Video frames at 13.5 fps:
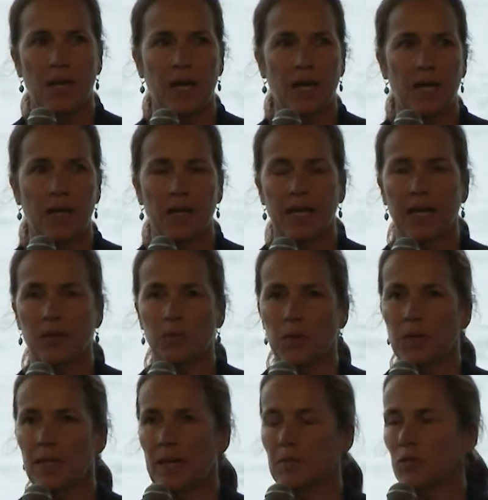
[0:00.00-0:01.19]
and where
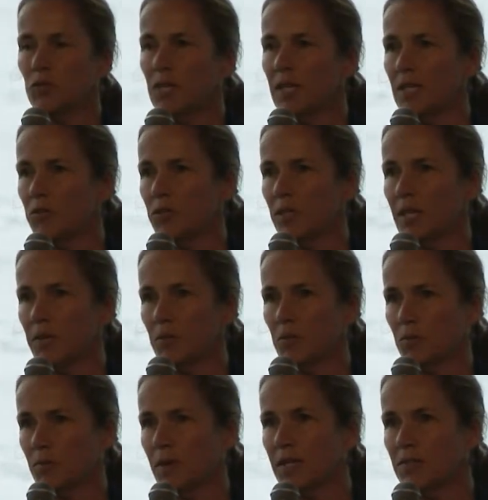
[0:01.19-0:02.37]
climate change and other
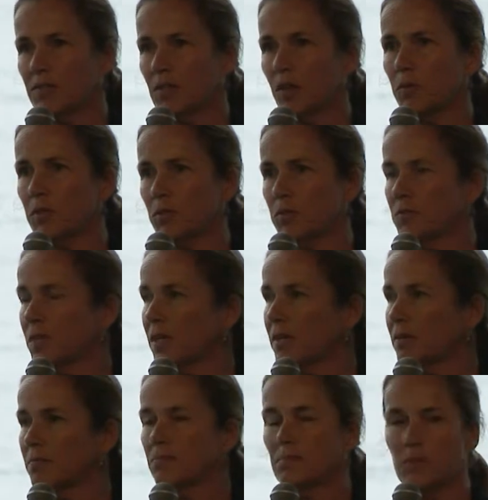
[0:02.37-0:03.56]
threats are
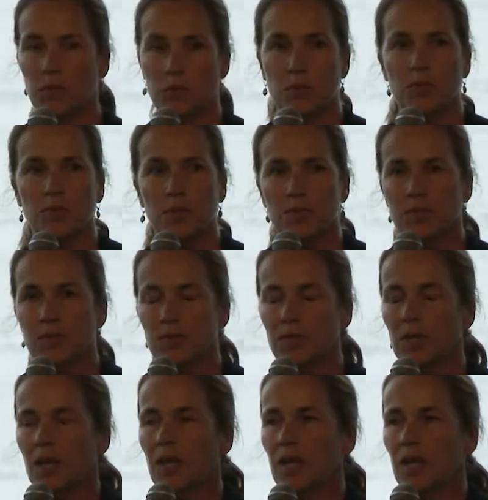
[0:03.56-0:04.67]
reducing those resources.